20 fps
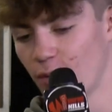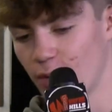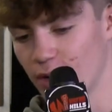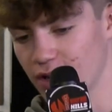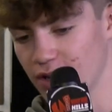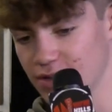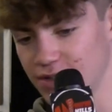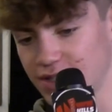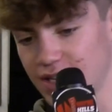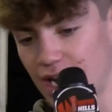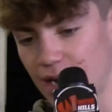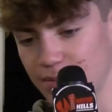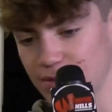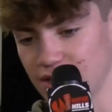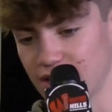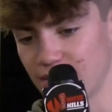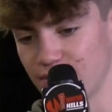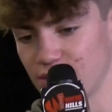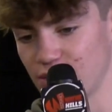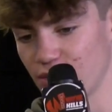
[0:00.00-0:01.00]
One of those top
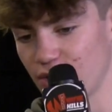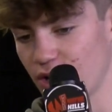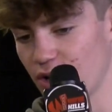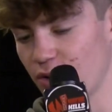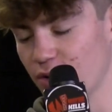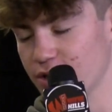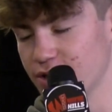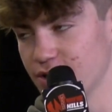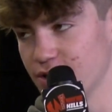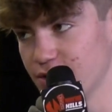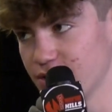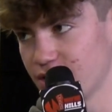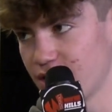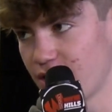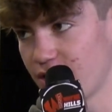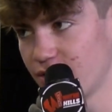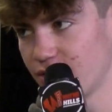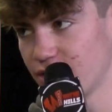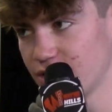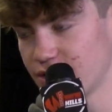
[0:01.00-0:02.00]
teams who could always use
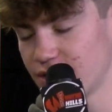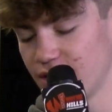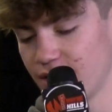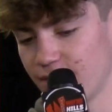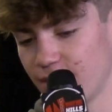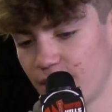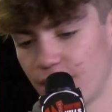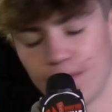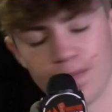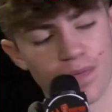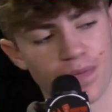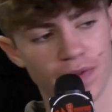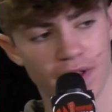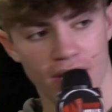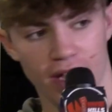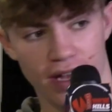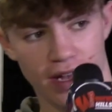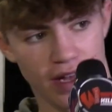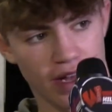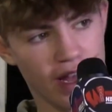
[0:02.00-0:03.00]
another receiver.
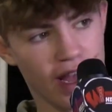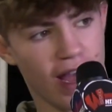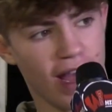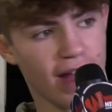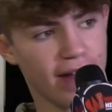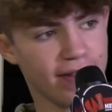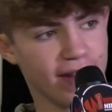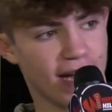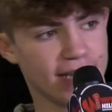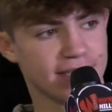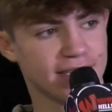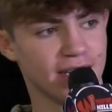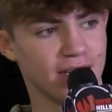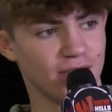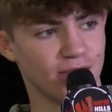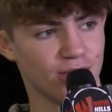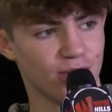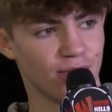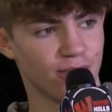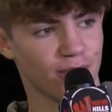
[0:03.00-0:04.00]
And that's going
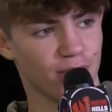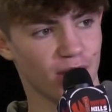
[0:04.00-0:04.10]
to do it